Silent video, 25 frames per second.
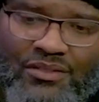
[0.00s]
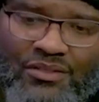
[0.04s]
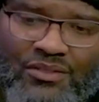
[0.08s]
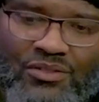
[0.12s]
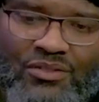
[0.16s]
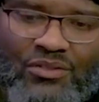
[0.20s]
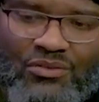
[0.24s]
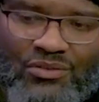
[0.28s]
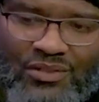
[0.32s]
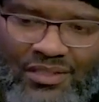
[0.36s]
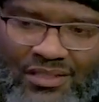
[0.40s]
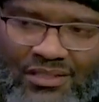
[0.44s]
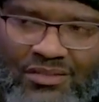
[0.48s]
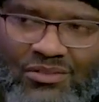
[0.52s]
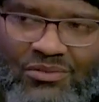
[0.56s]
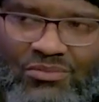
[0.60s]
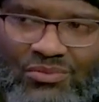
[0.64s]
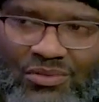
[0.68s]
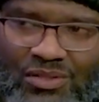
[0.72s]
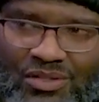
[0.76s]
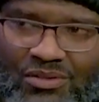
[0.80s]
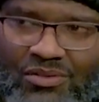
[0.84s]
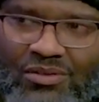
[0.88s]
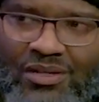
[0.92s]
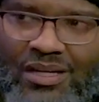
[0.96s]
you're going to get the
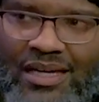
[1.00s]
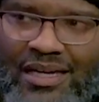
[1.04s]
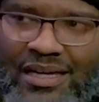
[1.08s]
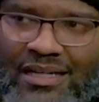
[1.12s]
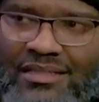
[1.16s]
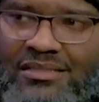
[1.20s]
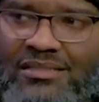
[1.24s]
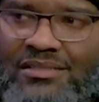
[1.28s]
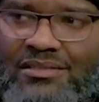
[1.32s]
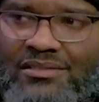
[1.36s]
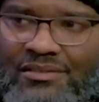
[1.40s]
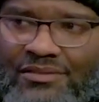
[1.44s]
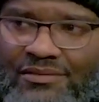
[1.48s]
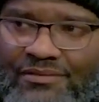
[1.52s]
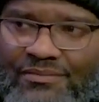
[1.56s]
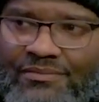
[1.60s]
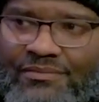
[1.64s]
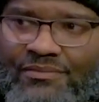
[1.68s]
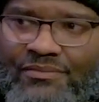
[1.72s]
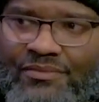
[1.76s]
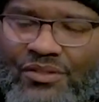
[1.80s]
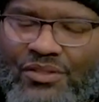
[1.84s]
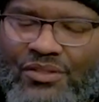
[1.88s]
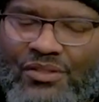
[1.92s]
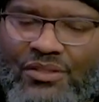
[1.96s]
wrong answer.
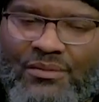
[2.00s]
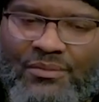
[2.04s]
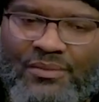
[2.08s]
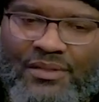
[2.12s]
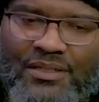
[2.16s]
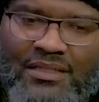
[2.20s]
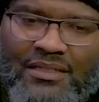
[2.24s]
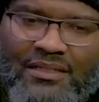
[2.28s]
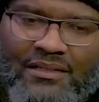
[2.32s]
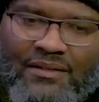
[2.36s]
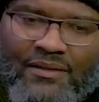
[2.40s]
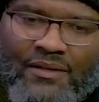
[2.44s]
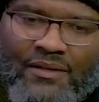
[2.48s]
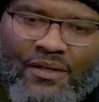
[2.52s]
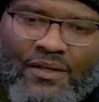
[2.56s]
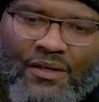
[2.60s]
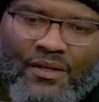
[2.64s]
You know what I mean?